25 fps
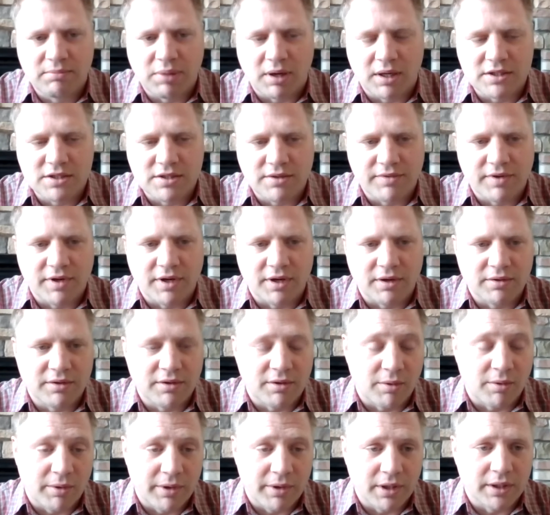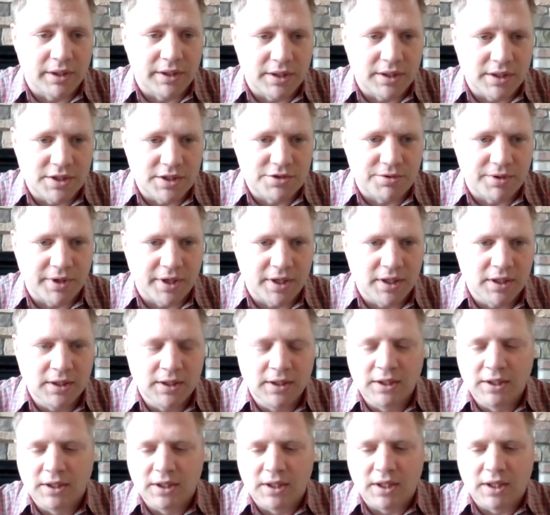parts of their oil industry.
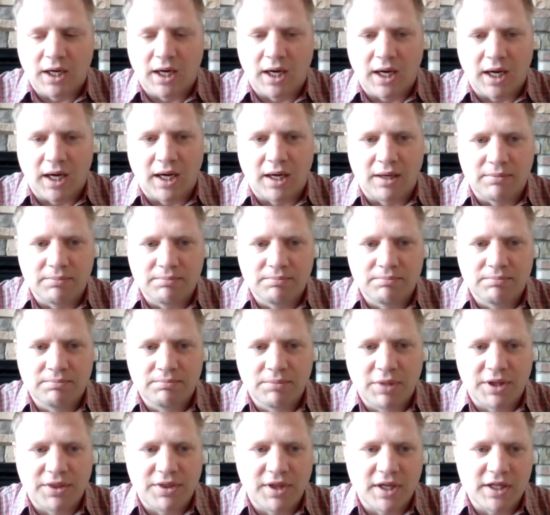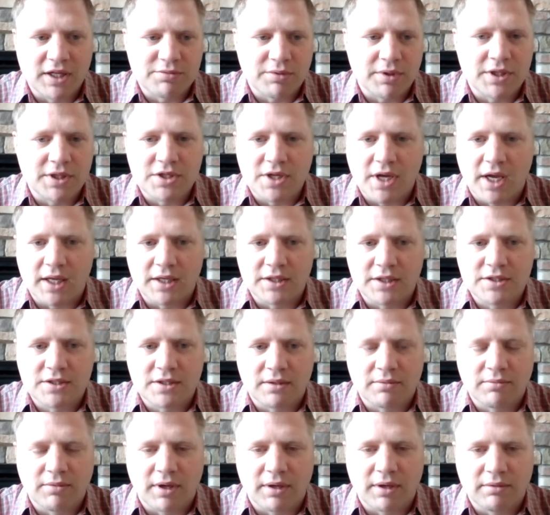But things really changed
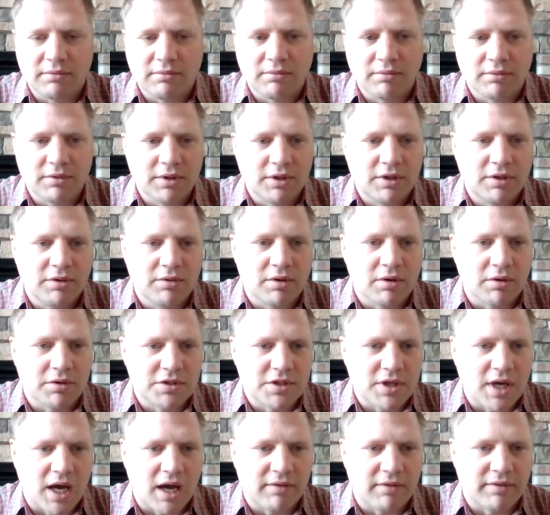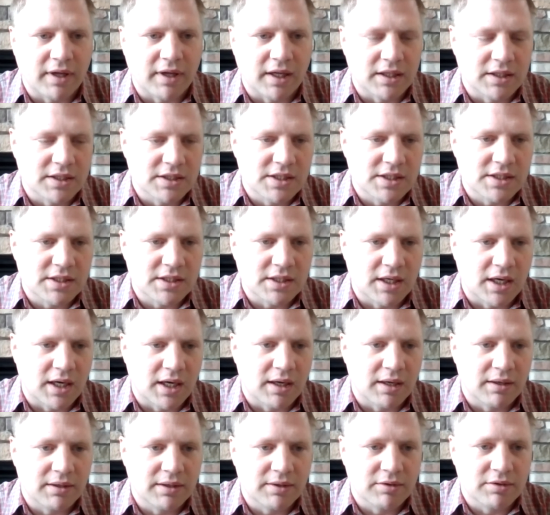when Hugo Chavez,
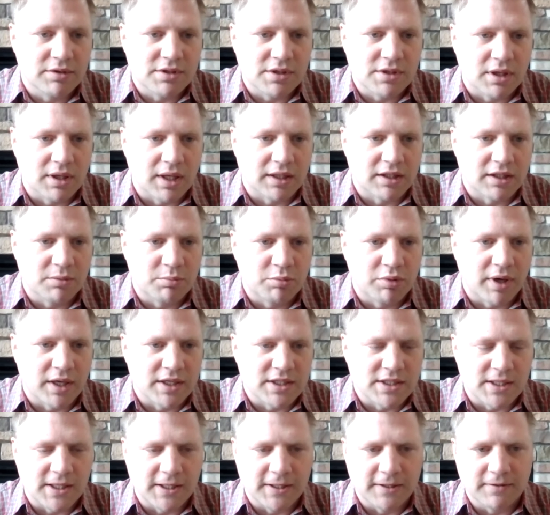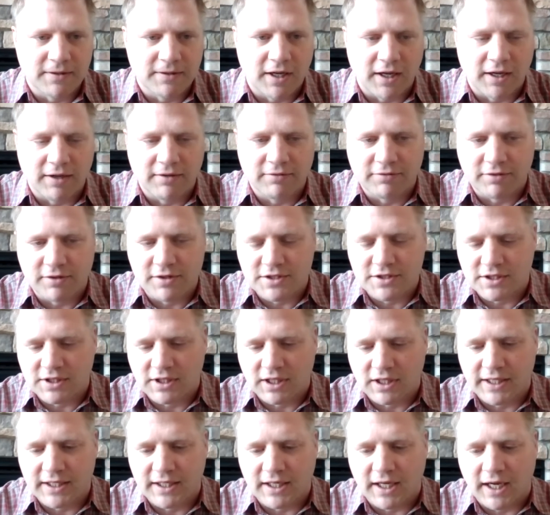he was elected president first in
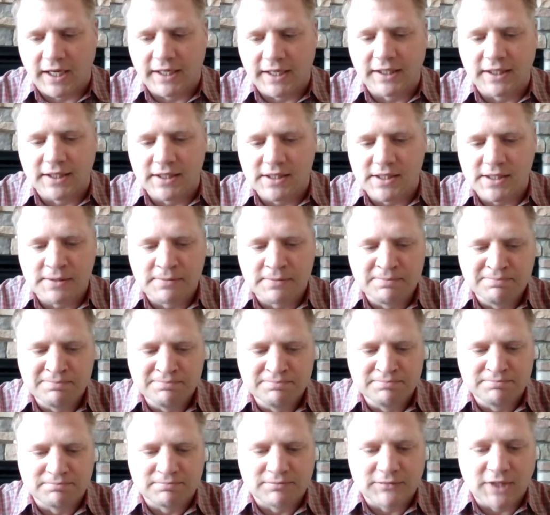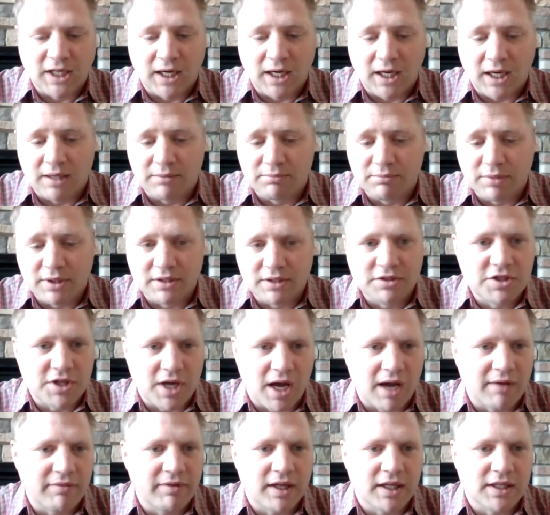the late 90s. But
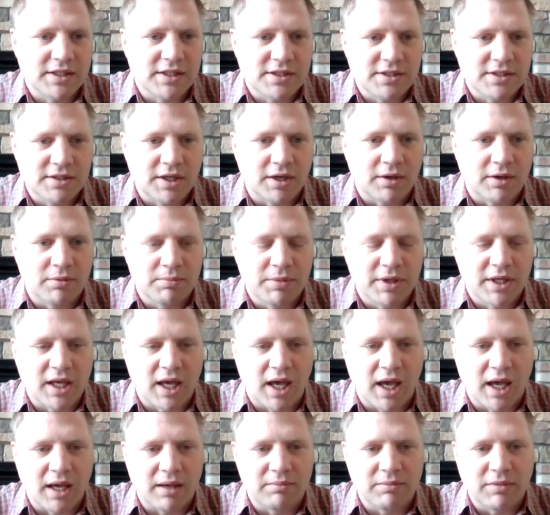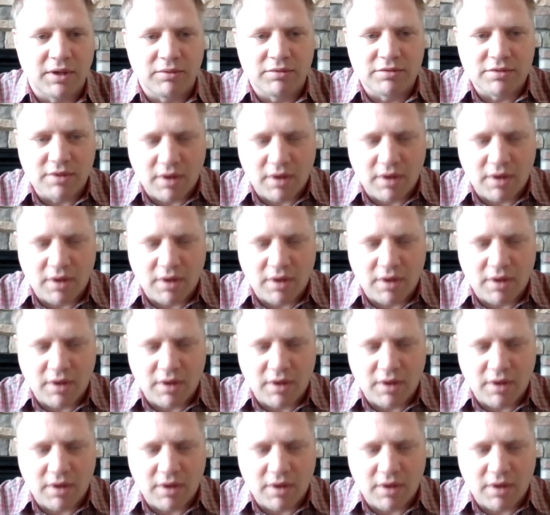Chavez, became